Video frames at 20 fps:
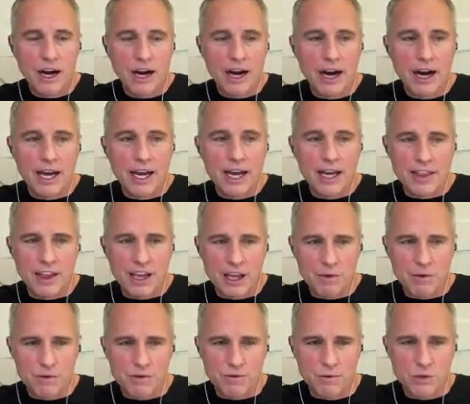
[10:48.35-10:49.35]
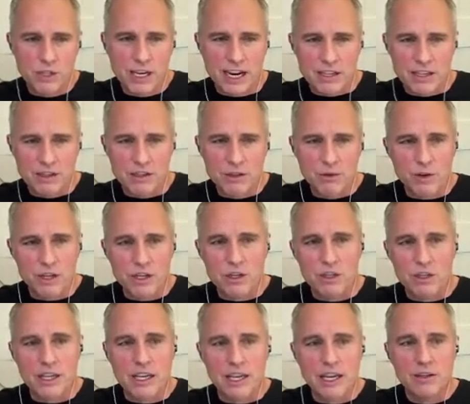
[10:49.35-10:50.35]
Uh, and I think he was from Texas
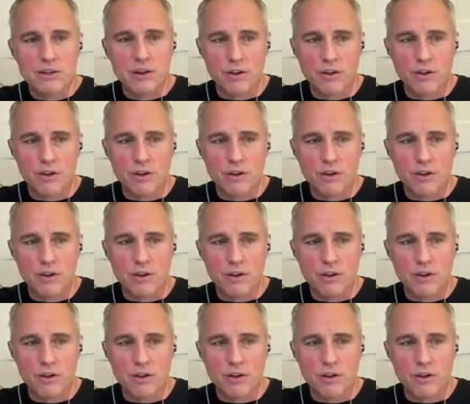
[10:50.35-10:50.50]
originally.